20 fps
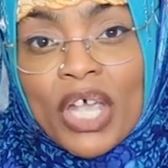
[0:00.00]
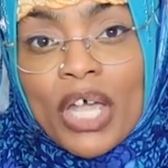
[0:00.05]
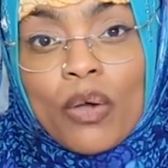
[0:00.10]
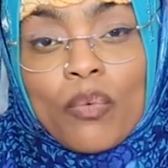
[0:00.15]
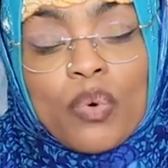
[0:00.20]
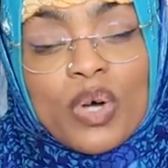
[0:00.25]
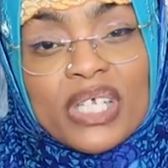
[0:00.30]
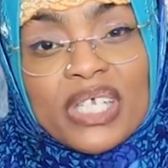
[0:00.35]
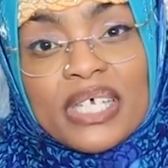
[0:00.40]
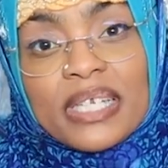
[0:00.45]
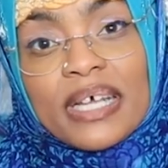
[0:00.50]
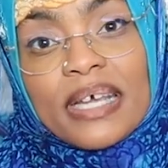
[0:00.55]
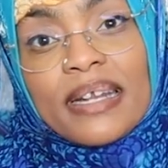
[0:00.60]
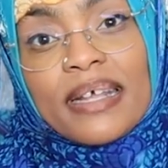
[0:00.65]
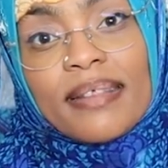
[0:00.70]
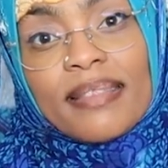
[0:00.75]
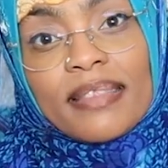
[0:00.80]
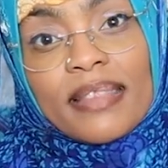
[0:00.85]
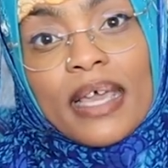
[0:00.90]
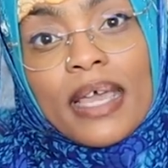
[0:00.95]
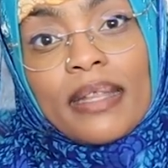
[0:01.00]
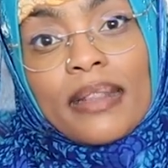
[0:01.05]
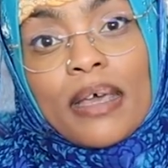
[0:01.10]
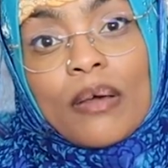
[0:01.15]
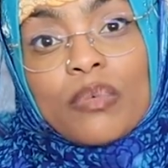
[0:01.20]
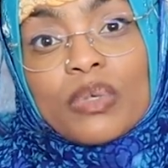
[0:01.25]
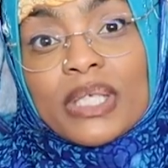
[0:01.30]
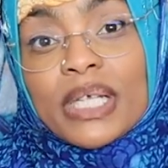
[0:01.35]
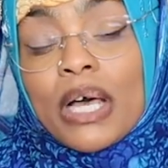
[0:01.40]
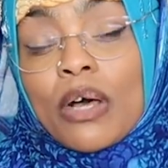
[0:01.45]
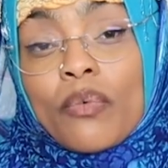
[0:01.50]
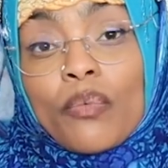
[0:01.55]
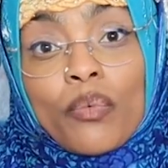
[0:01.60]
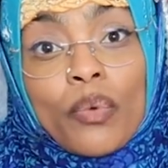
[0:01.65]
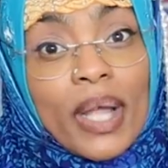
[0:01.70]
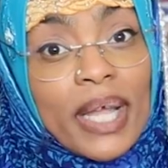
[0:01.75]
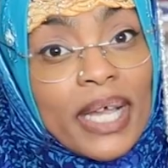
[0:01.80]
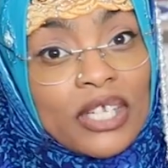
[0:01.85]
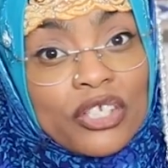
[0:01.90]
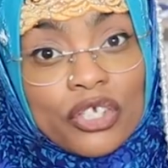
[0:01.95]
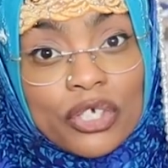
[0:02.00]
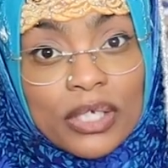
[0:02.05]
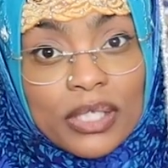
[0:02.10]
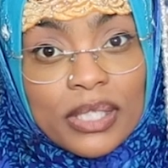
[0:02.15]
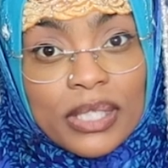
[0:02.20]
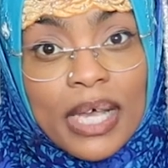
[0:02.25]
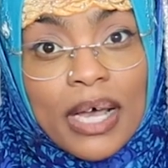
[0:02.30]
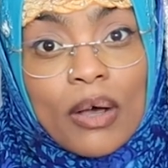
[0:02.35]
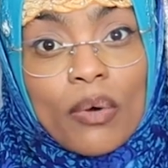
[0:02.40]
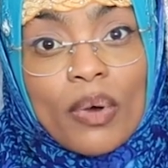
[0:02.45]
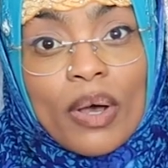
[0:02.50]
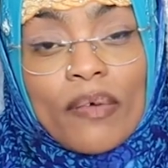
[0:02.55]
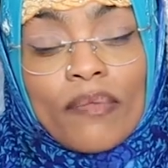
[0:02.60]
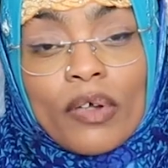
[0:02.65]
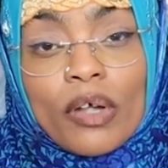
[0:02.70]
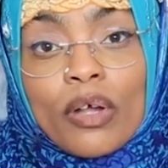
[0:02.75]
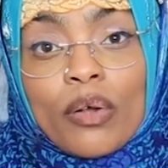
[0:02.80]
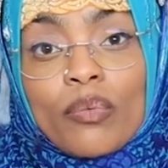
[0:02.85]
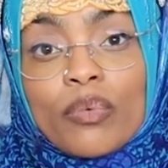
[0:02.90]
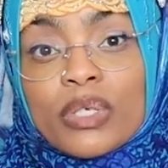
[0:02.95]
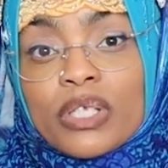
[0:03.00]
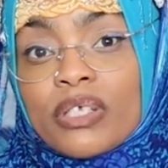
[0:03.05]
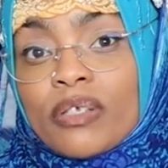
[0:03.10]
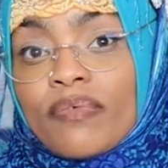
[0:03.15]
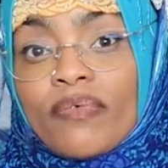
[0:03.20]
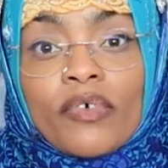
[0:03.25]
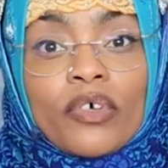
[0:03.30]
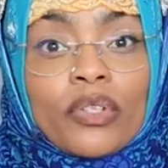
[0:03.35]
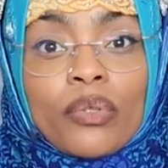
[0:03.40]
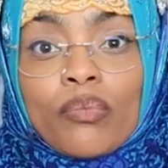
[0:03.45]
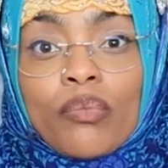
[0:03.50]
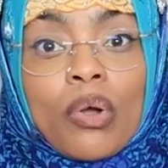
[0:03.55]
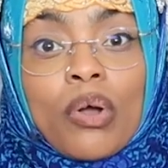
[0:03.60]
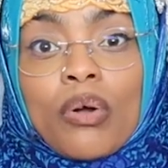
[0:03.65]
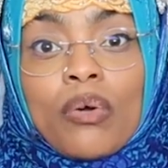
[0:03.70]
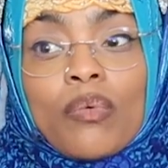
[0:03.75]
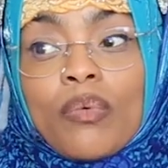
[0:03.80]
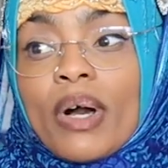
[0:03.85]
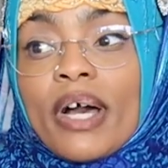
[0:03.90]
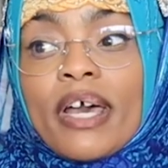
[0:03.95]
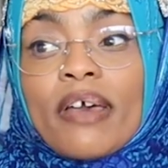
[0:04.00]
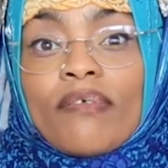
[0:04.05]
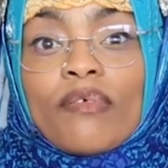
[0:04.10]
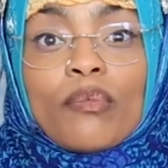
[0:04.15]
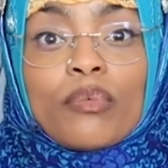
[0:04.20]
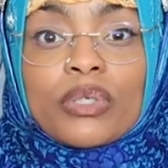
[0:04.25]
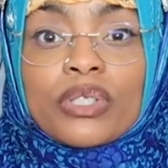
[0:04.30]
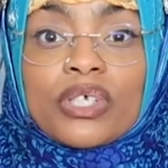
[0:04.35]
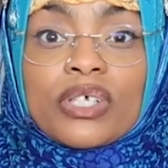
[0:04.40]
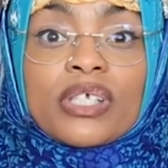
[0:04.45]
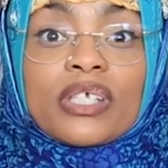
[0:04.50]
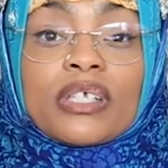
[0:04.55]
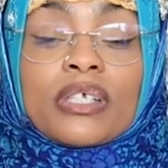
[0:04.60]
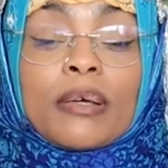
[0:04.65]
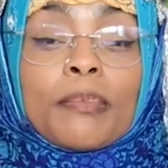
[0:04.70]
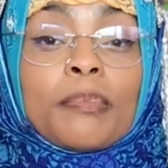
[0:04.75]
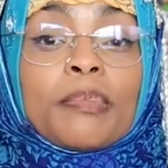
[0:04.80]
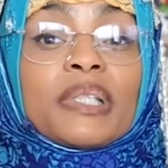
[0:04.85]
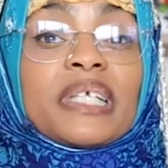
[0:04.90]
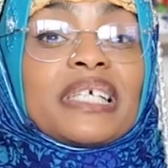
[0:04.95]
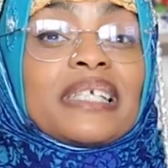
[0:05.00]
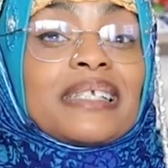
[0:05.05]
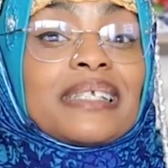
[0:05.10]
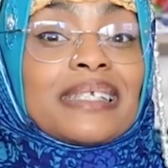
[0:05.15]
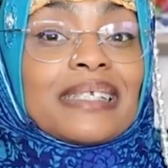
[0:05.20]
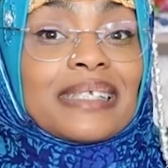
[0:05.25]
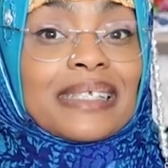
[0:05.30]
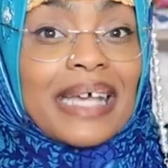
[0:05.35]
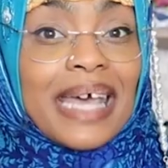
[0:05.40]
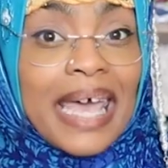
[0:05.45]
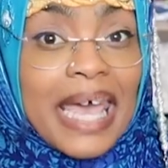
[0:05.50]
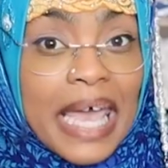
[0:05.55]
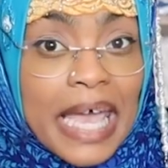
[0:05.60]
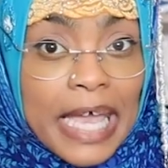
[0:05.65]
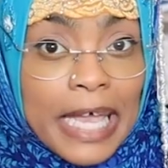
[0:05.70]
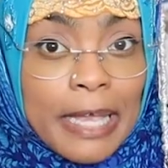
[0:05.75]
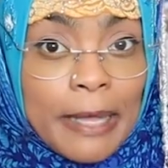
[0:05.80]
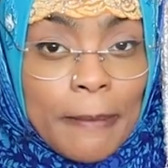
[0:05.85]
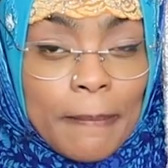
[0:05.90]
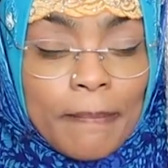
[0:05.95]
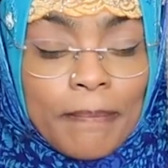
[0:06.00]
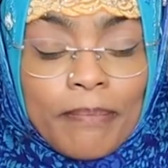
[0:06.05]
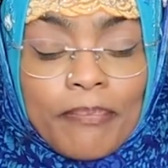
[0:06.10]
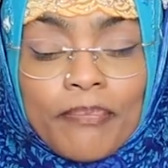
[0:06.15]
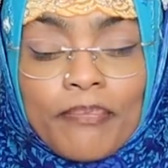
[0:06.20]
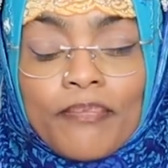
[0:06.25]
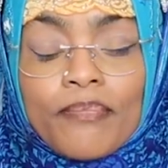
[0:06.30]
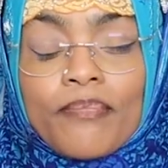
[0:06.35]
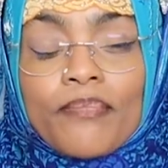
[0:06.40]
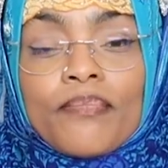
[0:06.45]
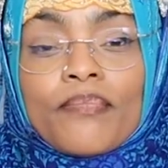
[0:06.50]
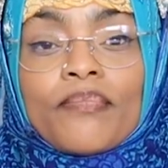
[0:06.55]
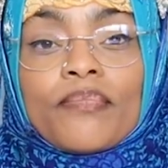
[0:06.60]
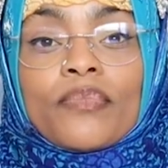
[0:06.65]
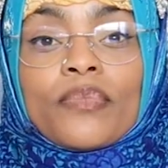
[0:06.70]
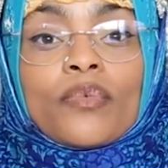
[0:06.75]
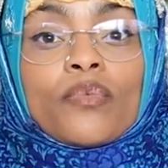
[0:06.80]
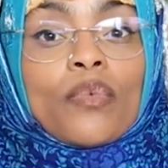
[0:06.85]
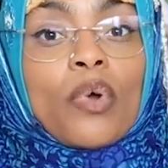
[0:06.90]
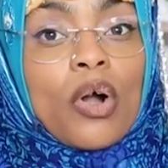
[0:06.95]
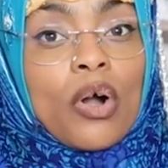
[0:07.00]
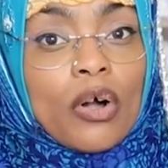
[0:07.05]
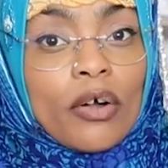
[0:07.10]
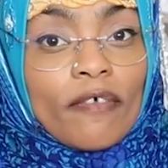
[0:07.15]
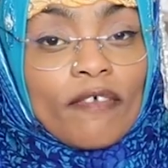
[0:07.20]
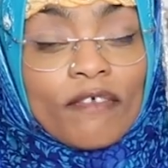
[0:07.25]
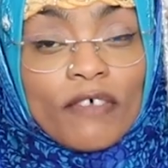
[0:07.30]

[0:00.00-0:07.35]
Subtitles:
It wasn't anything that was outrageous. However, it was for the wrong wife. And we'll just simply say, wrong